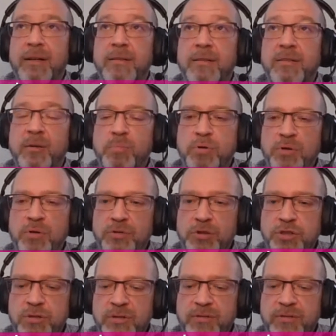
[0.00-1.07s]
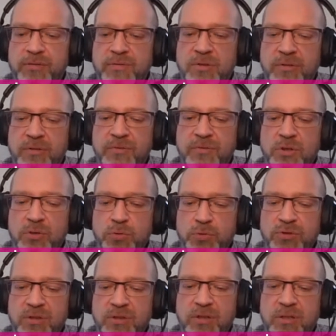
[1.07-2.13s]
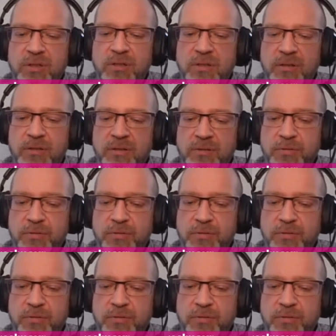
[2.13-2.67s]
in the approach of use the